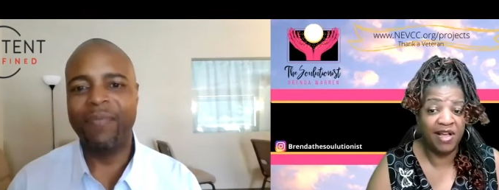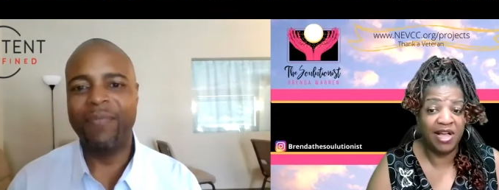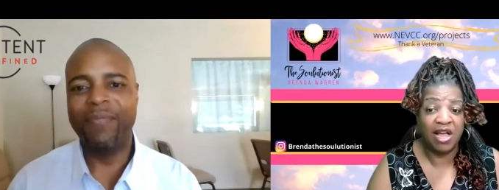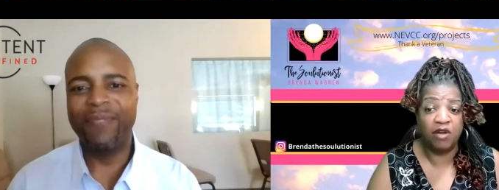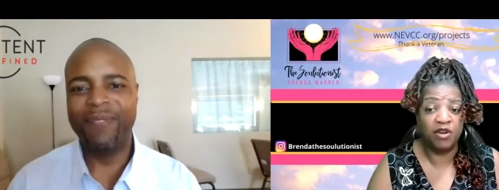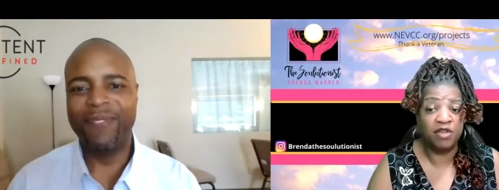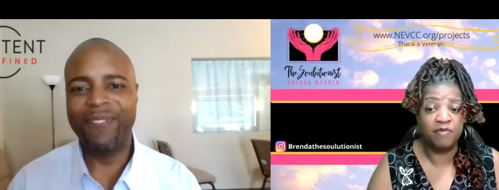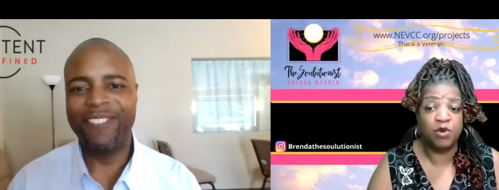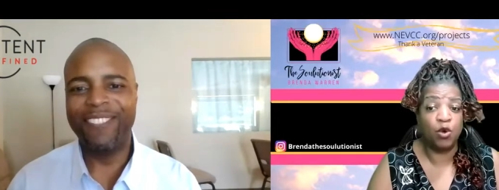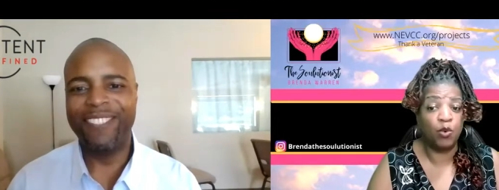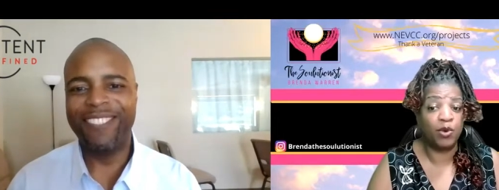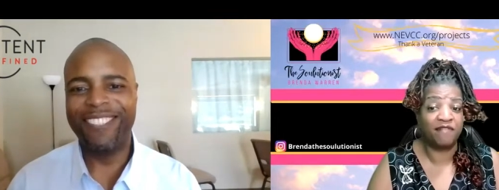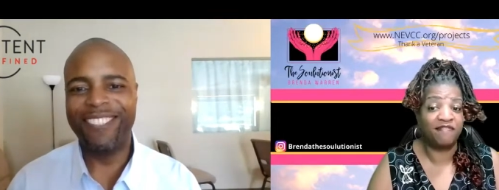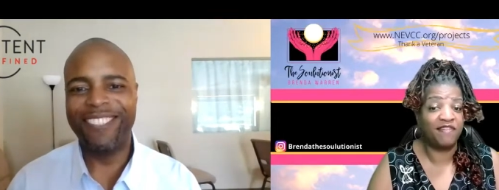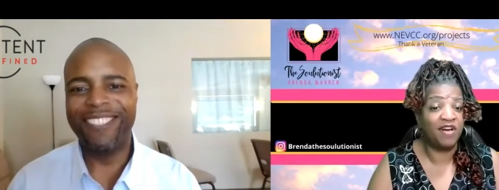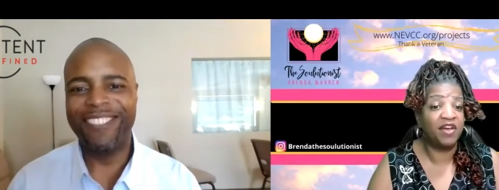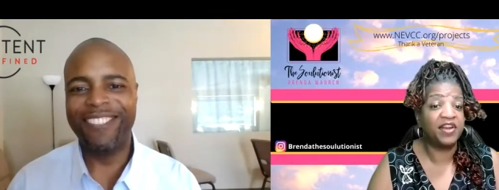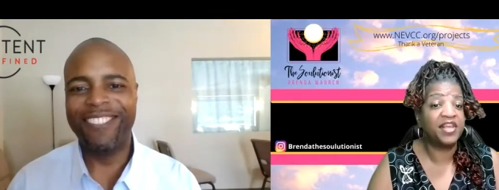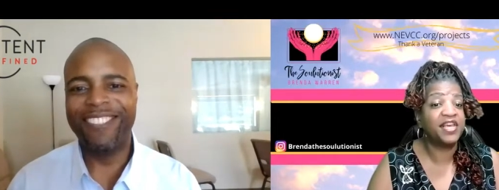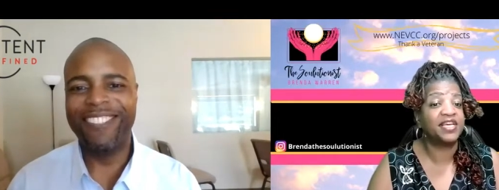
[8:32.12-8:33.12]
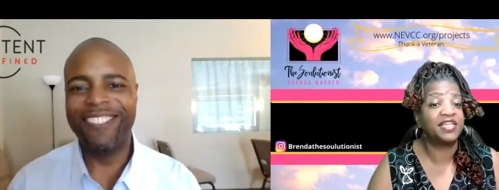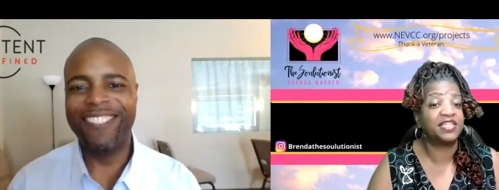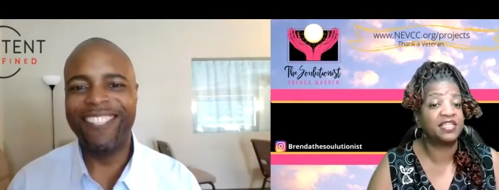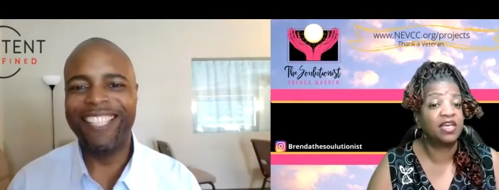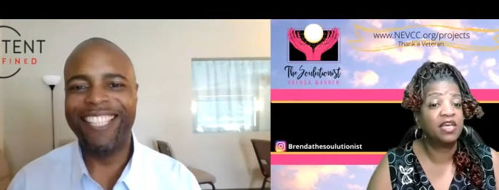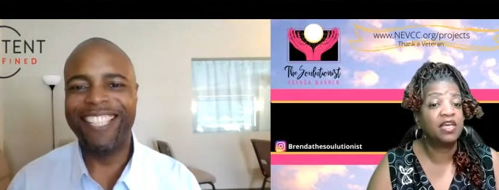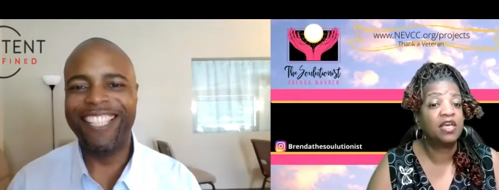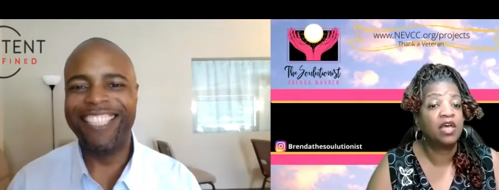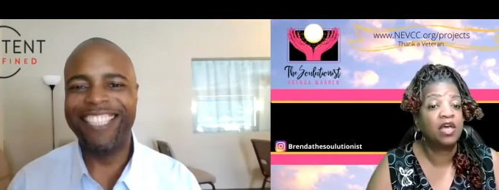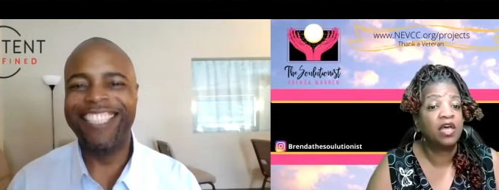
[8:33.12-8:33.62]
Speaker 1: of fact, I don't even know what a font is.
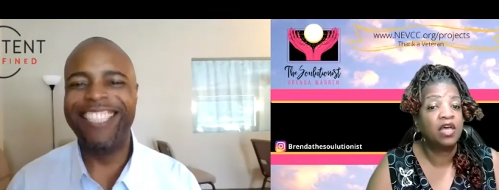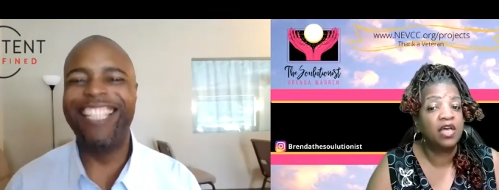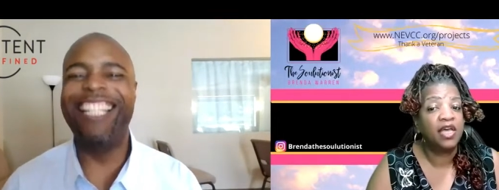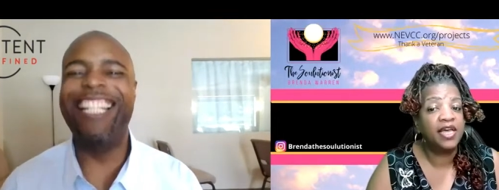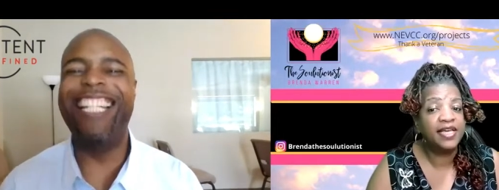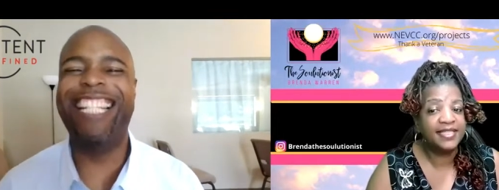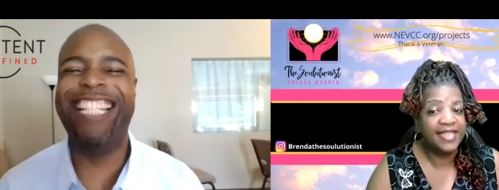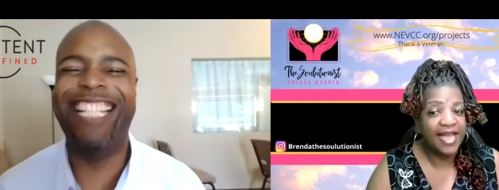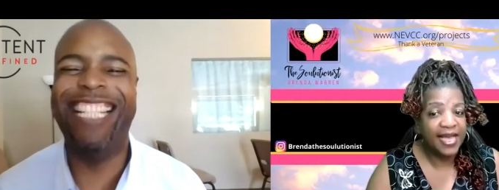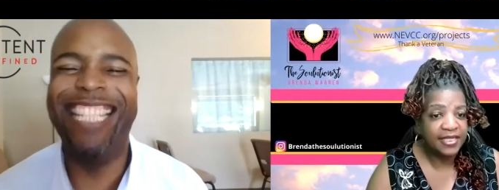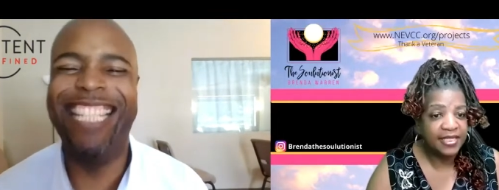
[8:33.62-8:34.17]
Is